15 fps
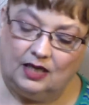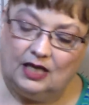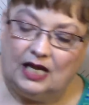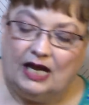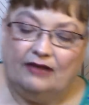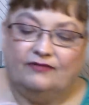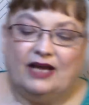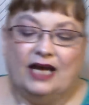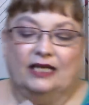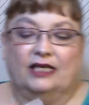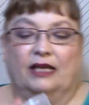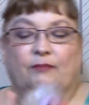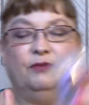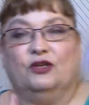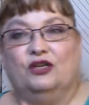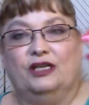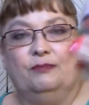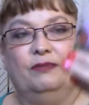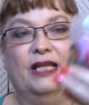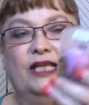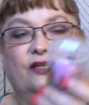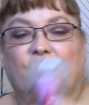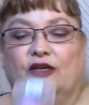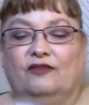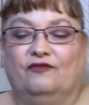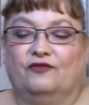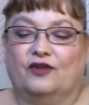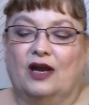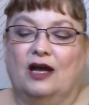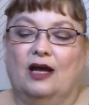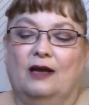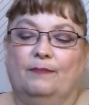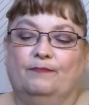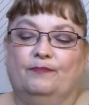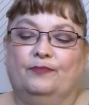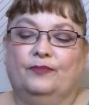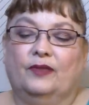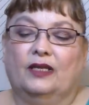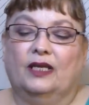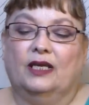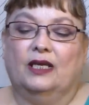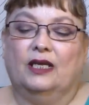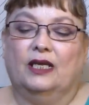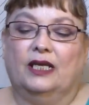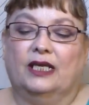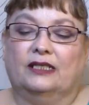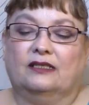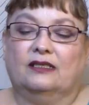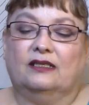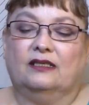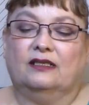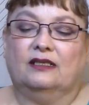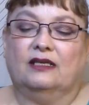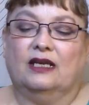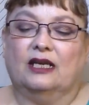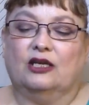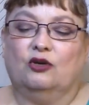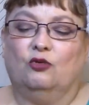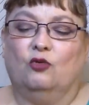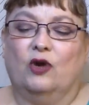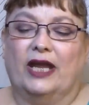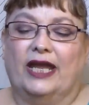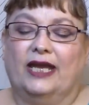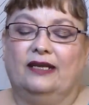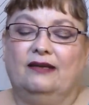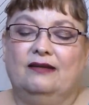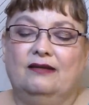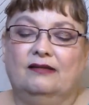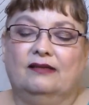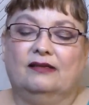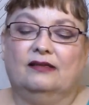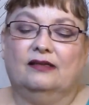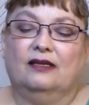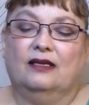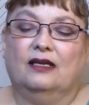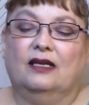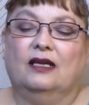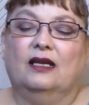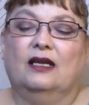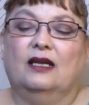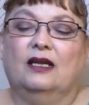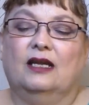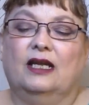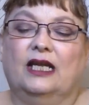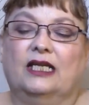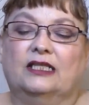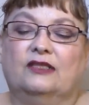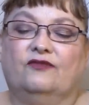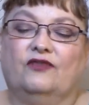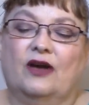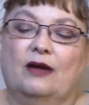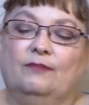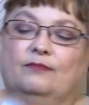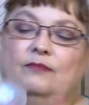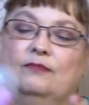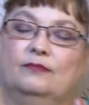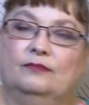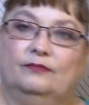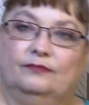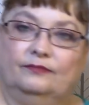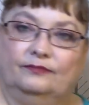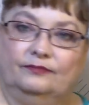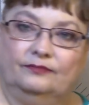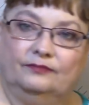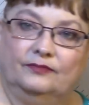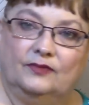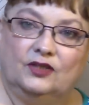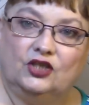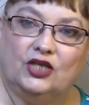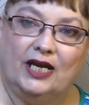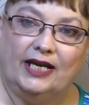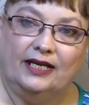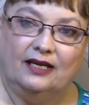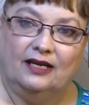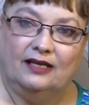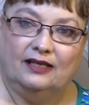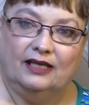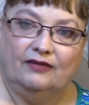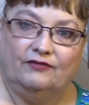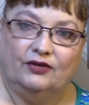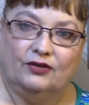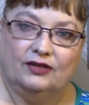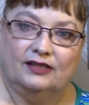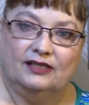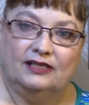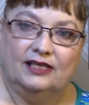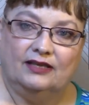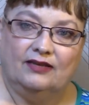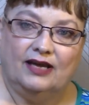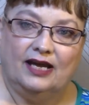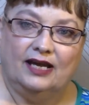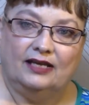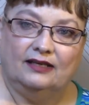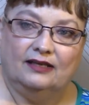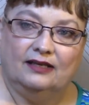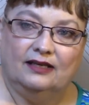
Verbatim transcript: I've got a Beauty Blender from, it's Kikuen. It's from China, if you can see that.